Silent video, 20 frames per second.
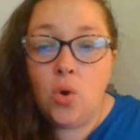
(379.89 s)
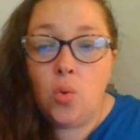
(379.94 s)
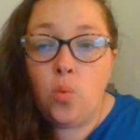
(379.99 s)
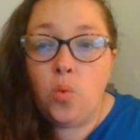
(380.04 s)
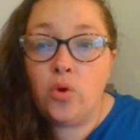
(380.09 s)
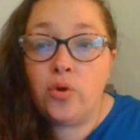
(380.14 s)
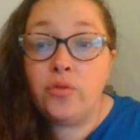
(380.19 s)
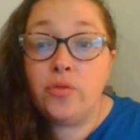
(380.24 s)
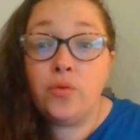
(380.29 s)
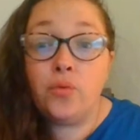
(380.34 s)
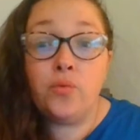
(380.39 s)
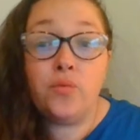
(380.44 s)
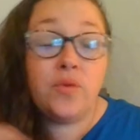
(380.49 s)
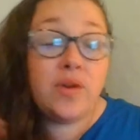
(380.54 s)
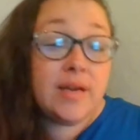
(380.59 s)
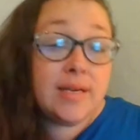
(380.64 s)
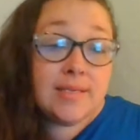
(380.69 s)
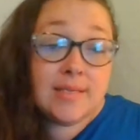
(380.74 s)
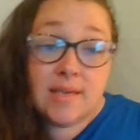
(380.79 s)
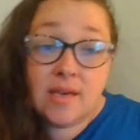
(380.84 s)
were the
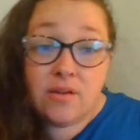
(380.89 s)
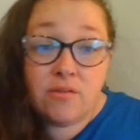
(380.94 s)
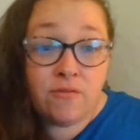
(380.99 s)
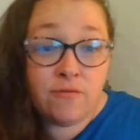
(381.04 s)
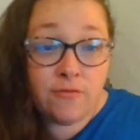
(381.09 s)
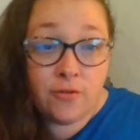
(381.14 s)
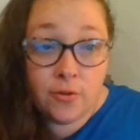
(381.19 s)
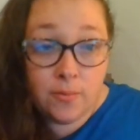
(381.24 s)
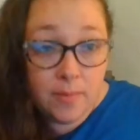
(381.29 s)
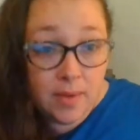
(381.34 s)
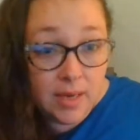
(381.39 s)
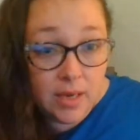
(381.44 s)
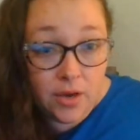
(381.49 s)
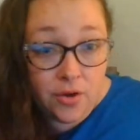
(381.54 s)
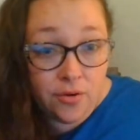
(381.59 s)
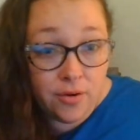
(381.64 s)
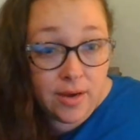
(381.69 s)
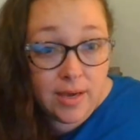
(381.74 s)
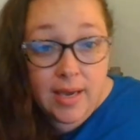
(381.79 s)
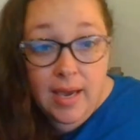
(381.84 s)
reason for me
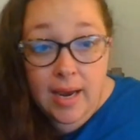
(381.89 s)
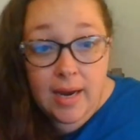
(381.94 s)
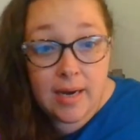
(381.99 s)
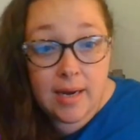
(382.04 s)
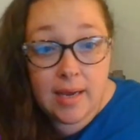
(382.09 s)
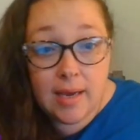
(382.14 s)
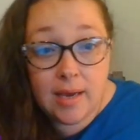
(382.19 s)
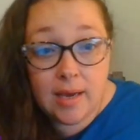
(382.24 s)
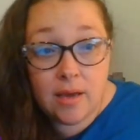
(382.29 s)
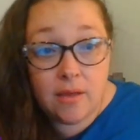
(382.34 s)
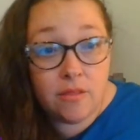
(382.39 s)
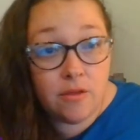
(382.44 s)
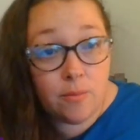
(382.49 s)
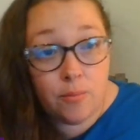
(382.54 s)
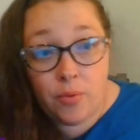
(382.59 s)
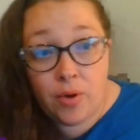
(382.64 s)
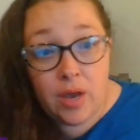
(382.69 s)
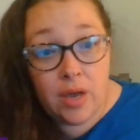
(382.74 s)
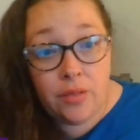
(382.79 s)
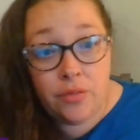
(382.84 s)
creating the
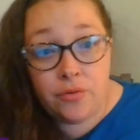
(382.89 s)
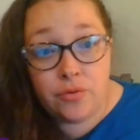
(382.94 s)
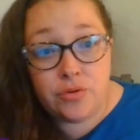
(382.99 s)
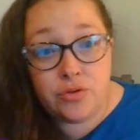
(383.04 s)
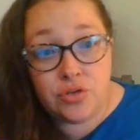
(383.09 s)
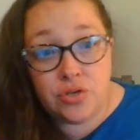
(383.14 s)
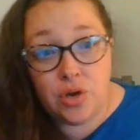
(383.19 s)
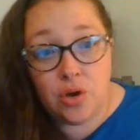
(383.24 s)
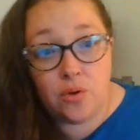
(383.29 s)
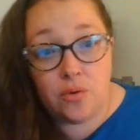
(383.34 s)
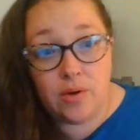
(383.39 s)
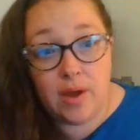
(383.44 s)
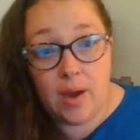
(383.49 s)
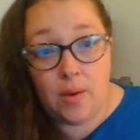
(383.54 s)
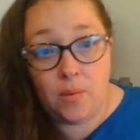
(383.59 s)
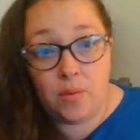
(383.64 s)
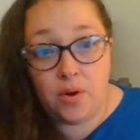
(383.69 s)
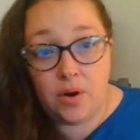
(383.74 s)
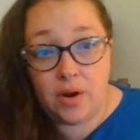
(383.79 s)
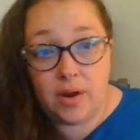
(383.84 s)
Breakthrough Show
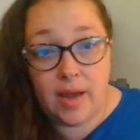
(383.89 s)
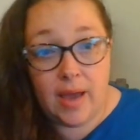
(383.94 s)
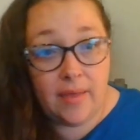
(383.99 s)
Network